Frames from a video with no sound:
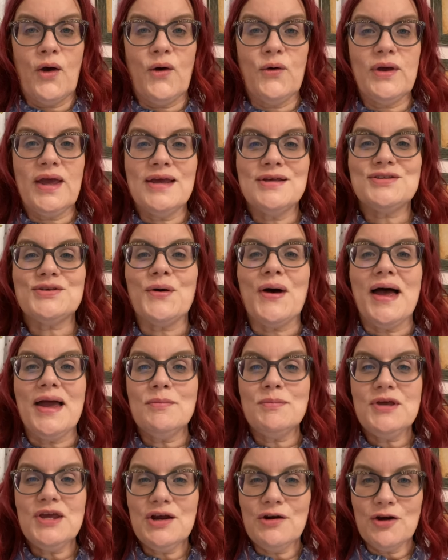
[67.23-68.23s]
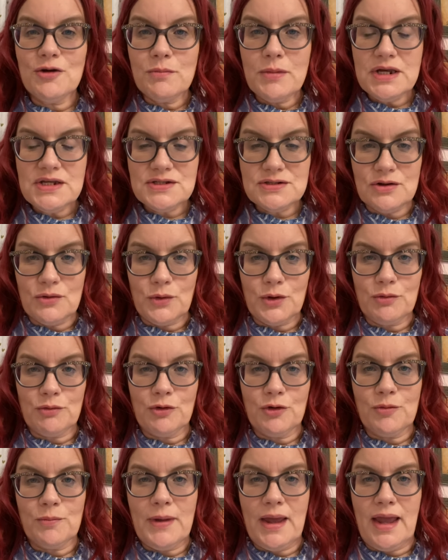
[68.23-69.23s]
Okay, so I'm here in my sewing
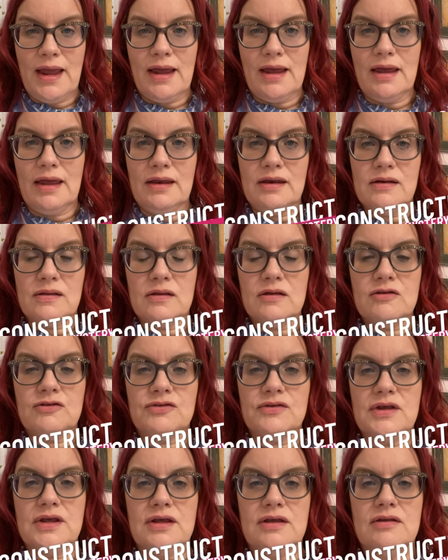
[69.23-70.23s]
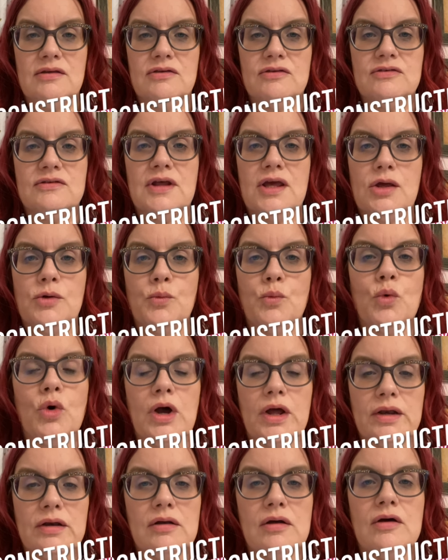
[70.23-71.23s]
room, and this is day
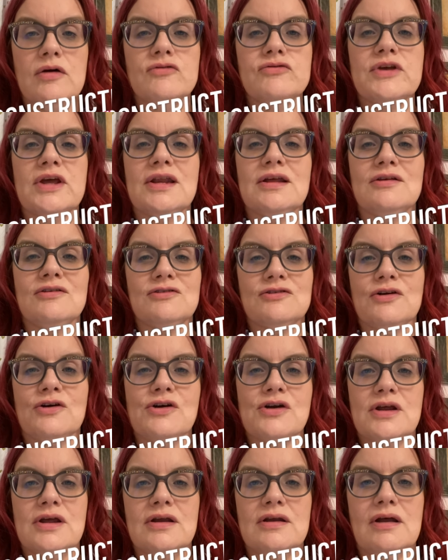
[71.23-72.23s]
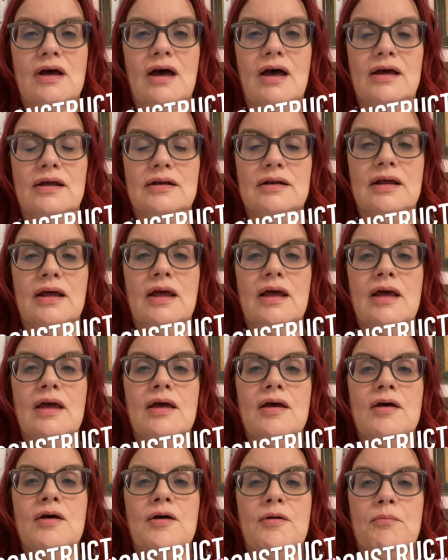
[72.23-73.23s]
one of getting started on
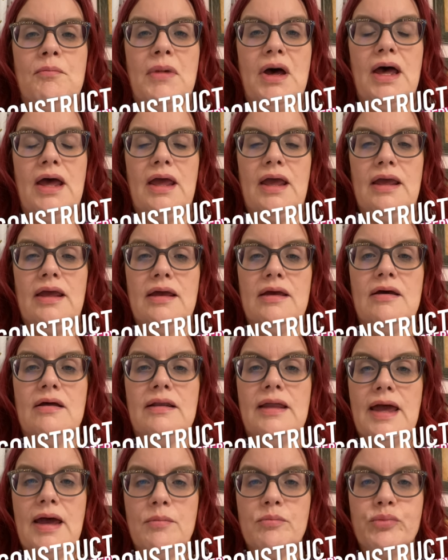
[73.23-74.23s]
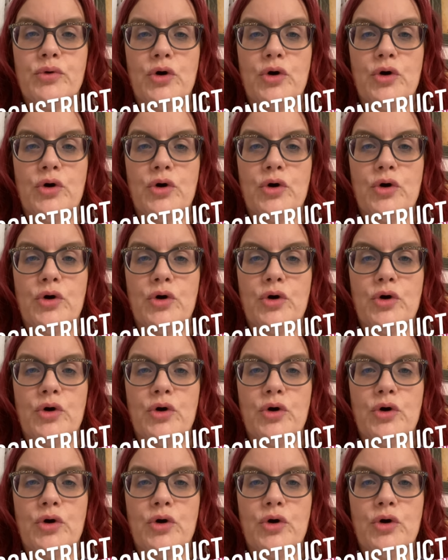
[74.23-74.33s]
my collab